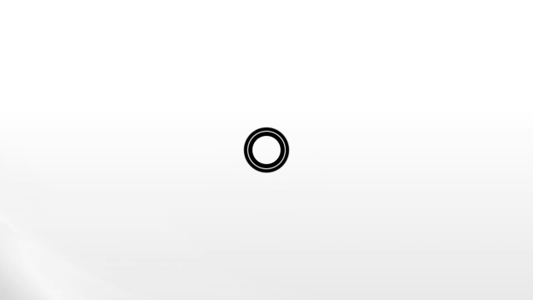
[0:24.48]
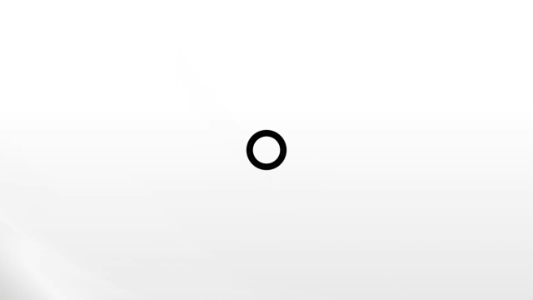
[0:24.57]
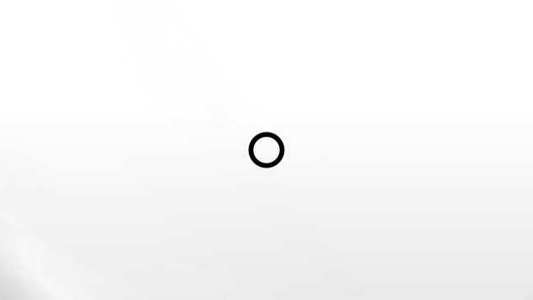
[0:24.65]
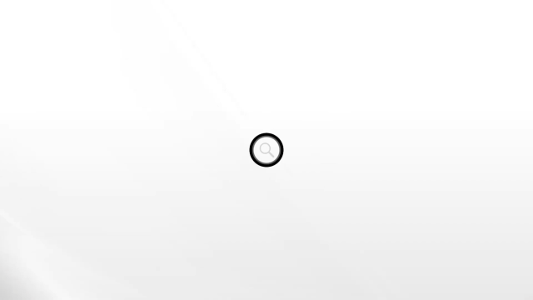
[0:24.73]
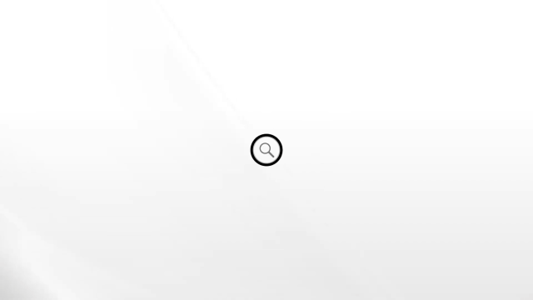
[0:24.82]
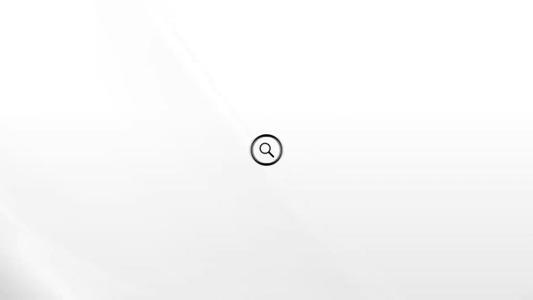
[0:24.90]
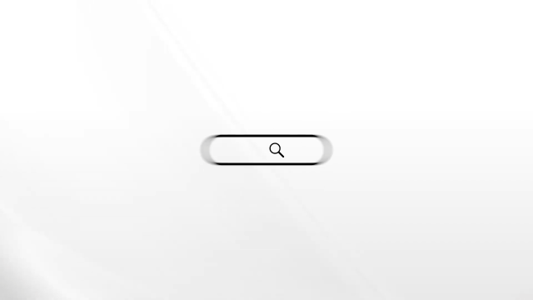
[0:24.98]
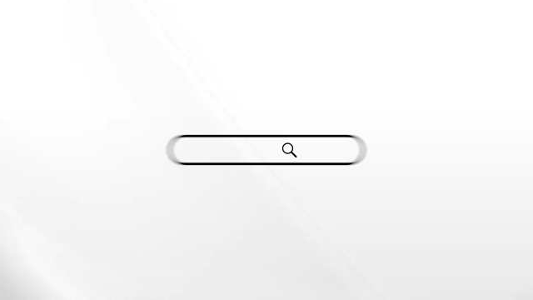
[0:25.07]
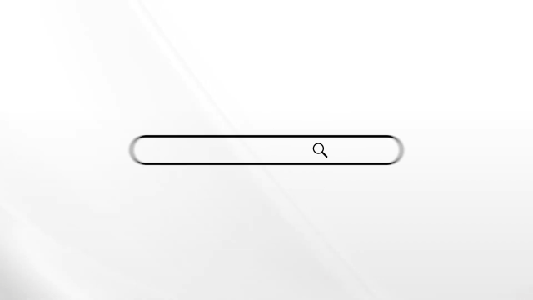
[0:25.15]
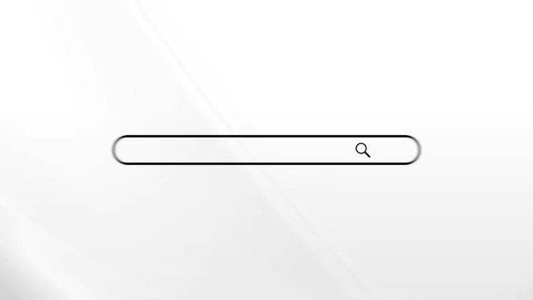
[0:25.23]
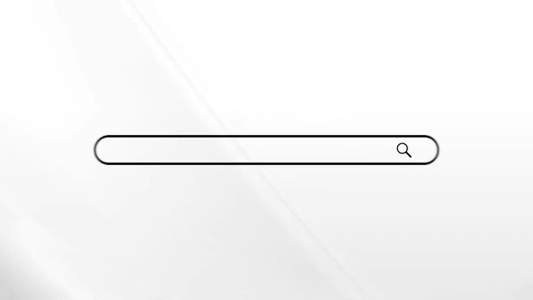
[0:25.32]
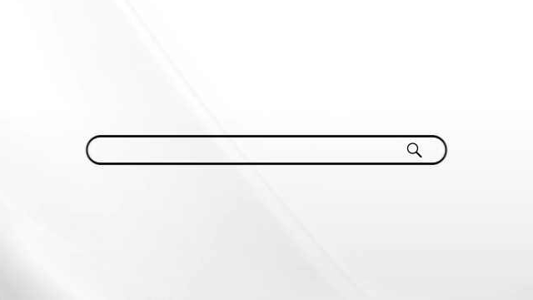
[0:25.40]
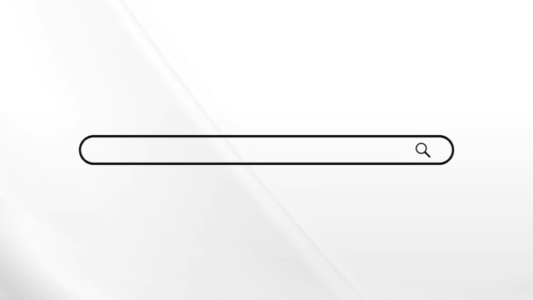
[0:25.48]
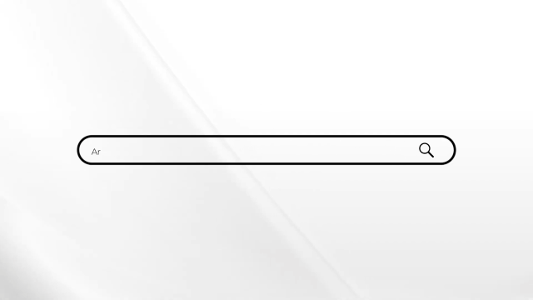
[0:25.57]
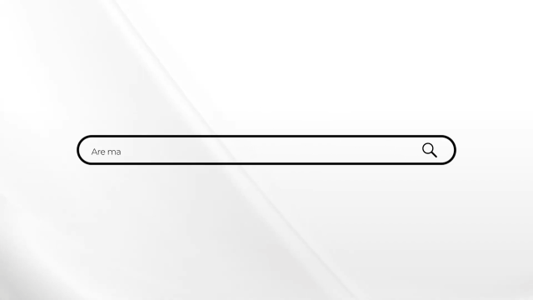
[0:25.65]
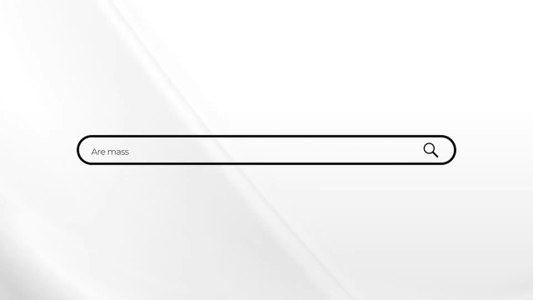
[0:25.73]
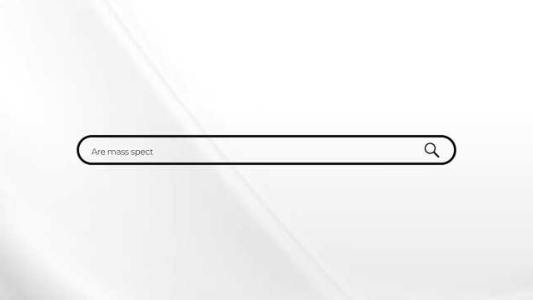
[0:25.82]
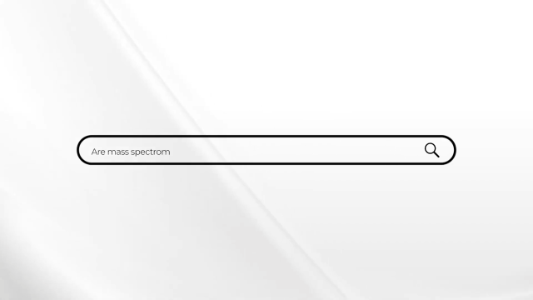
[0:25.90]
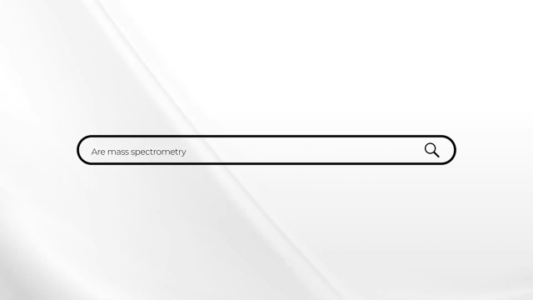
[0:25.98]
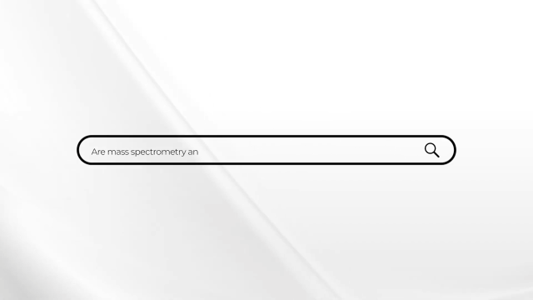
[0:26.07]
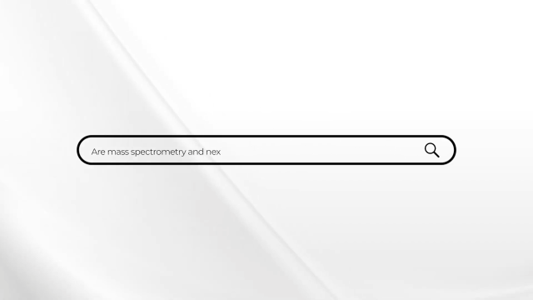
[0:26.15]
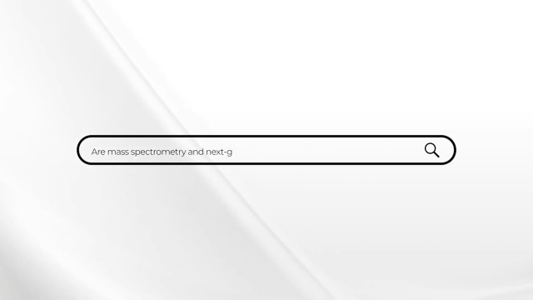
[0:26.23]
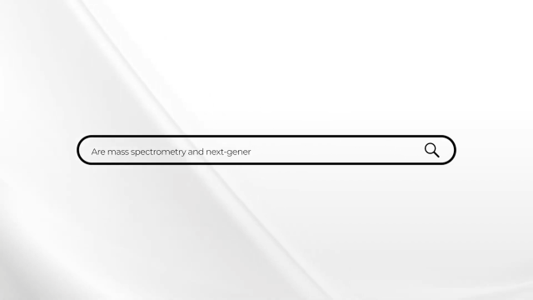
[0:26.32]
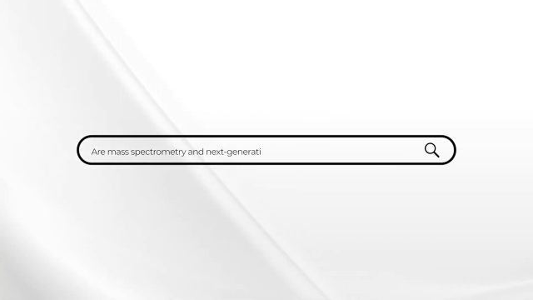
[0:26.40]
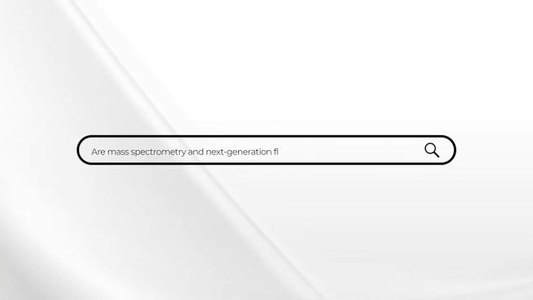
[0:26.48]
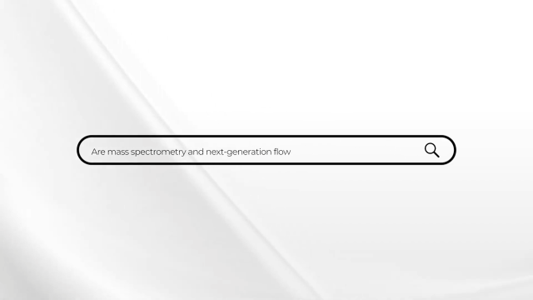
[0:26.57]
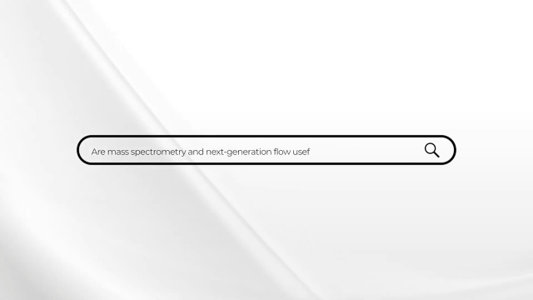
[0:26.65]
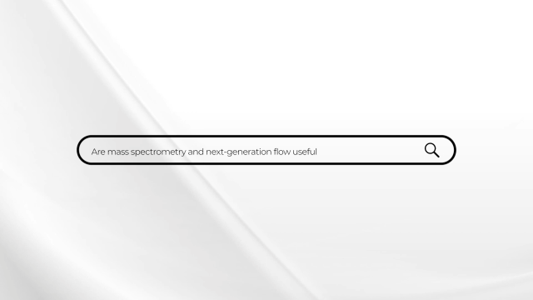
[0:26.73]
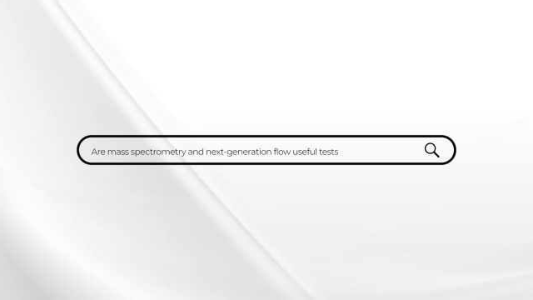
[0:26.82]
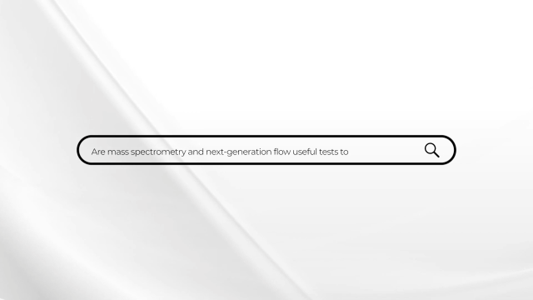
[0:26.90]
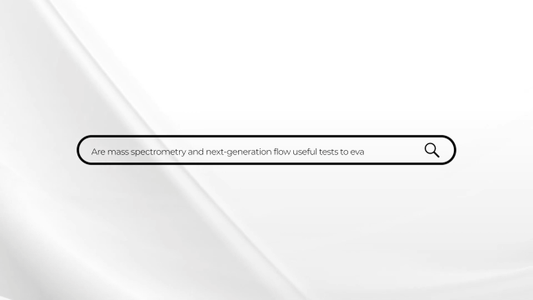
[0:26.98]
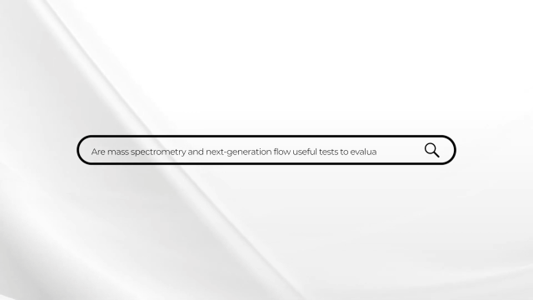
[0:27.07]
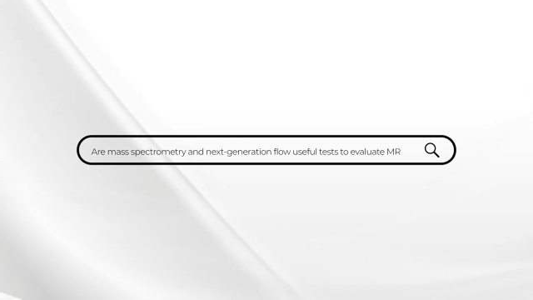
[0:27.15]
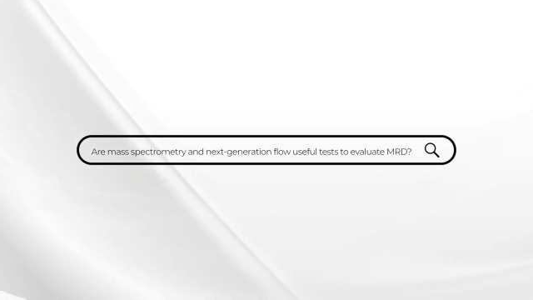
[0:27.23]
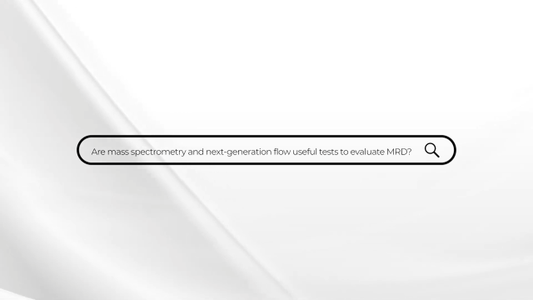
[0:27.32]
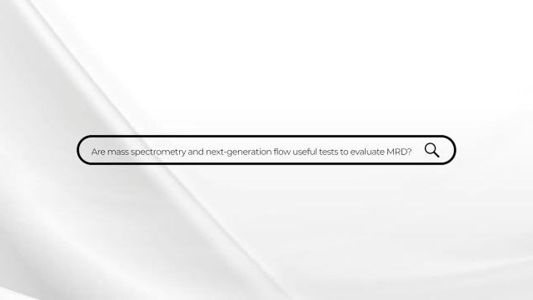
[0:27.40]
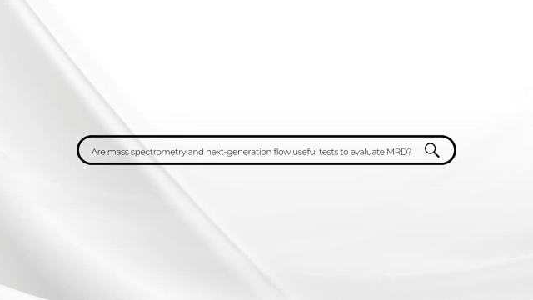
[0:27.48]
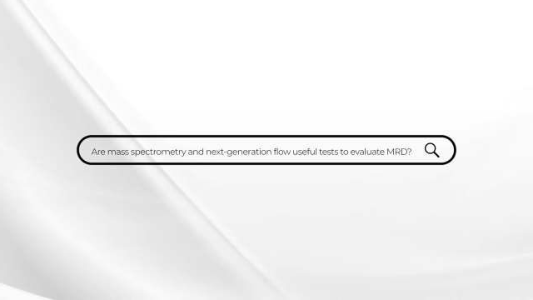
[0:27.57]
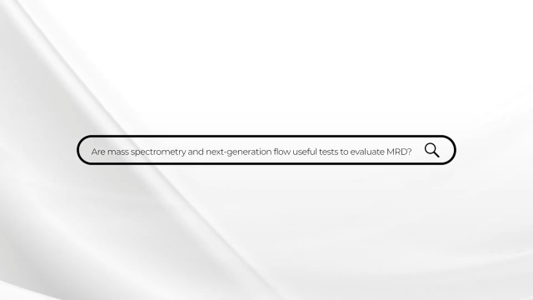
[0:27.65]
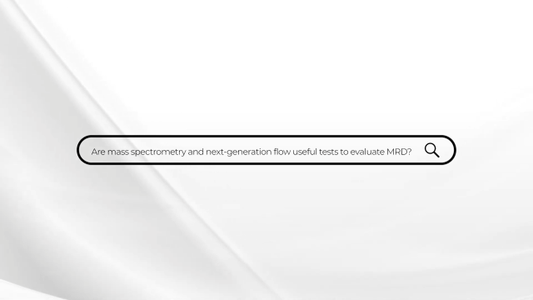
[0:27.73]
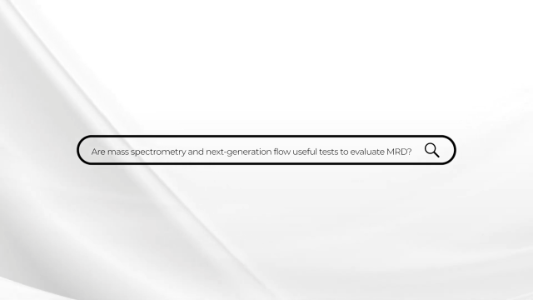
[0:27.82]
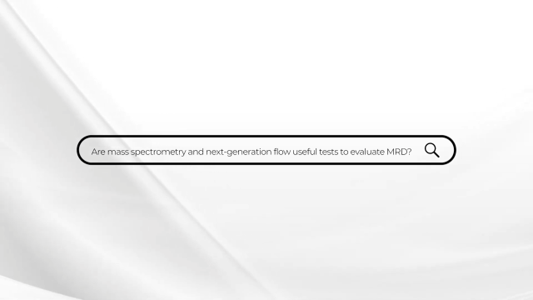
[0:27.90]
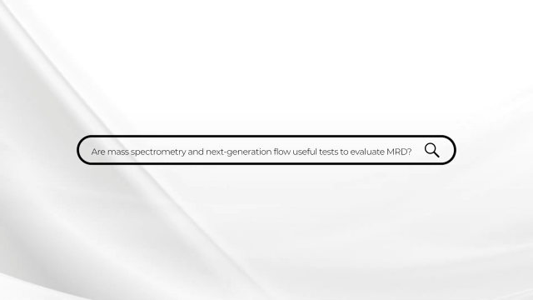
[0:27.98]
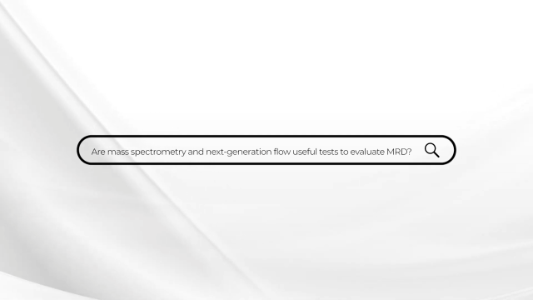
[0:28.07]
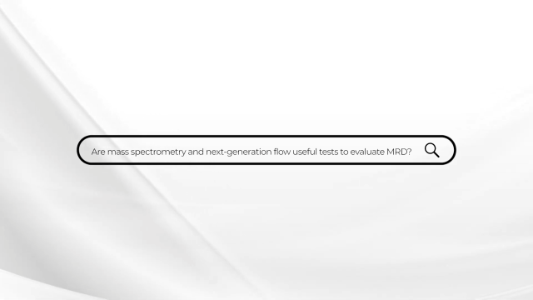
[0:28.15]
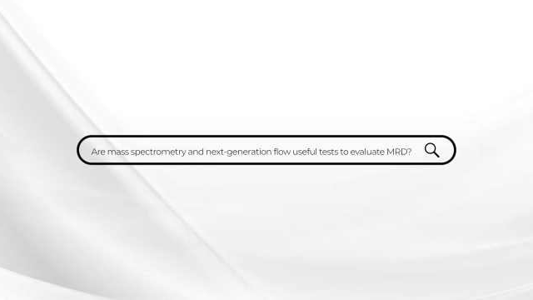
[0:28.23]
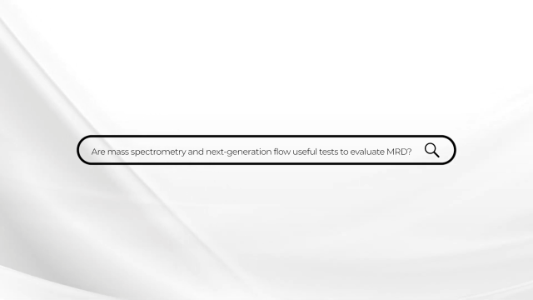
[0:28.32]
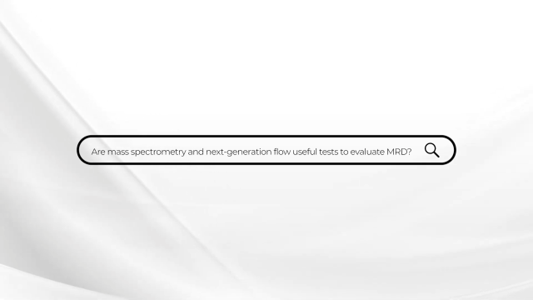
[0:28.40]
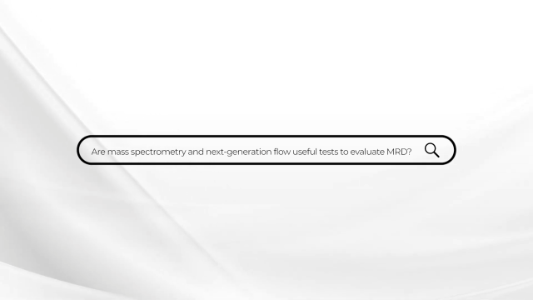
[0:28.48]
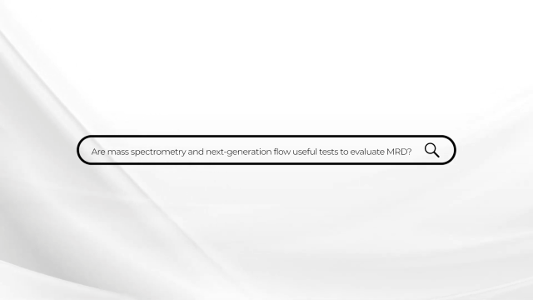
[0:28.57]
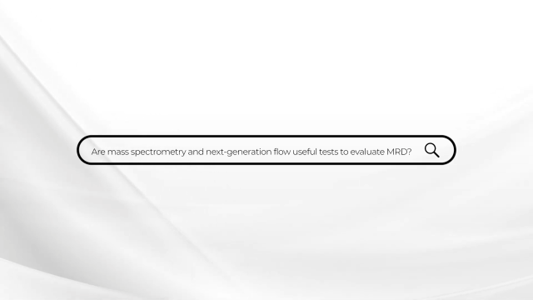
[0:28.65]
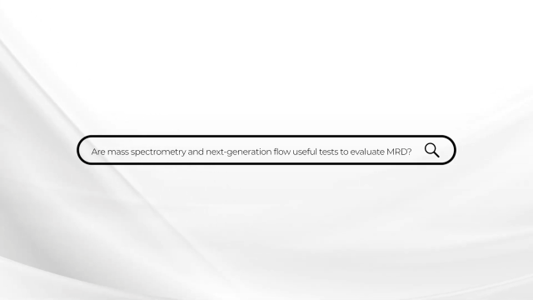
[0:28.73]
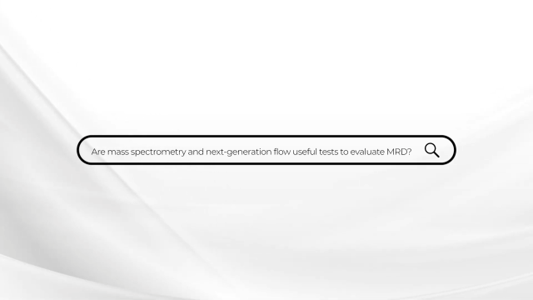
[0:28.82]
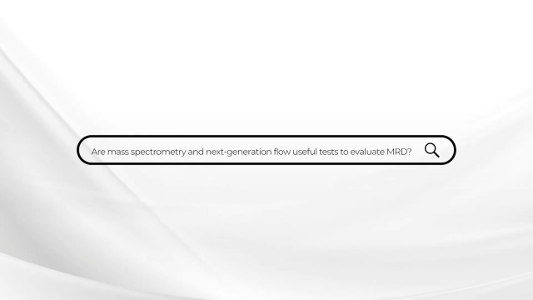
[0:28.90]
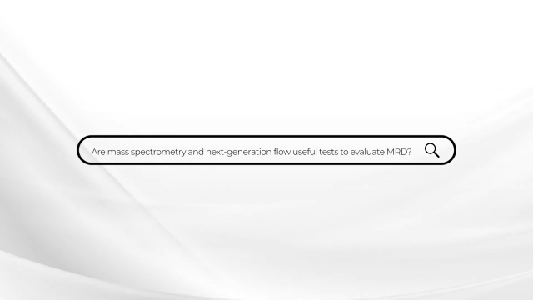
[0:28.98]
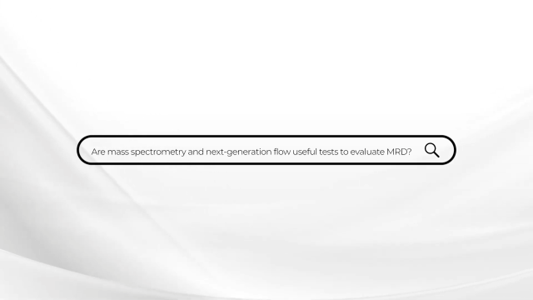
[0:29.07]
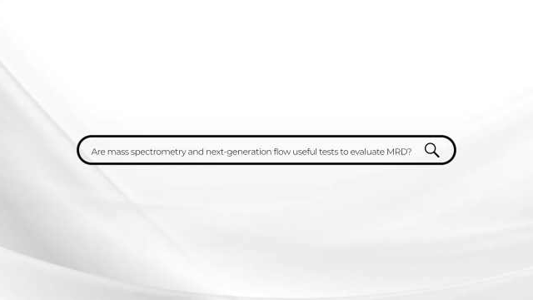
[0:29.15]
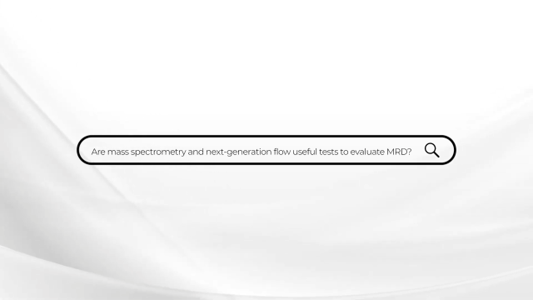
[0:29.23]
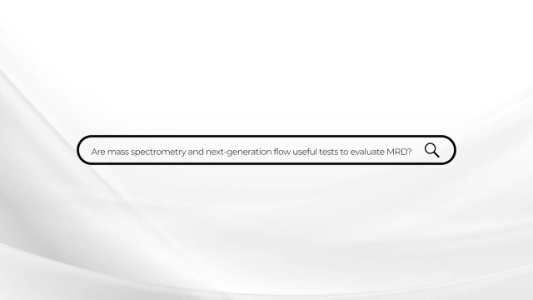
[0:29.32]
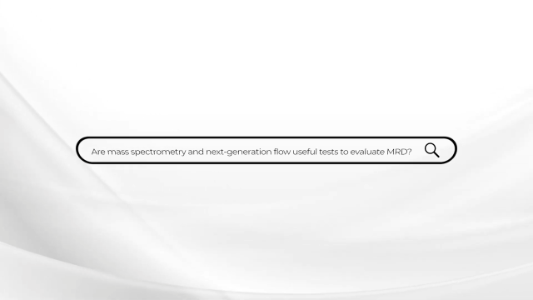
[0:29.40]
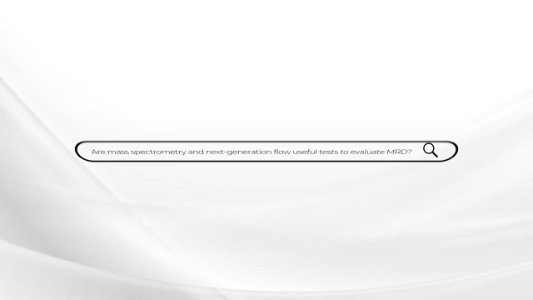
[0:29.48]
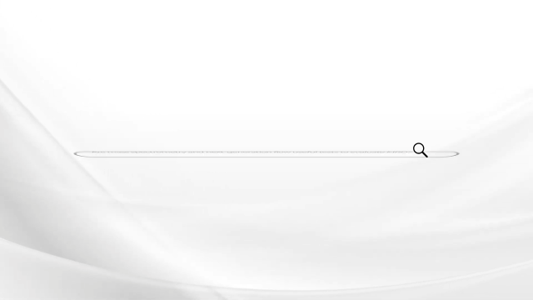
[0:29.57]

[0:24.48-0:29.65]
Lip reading: (no speaker visible)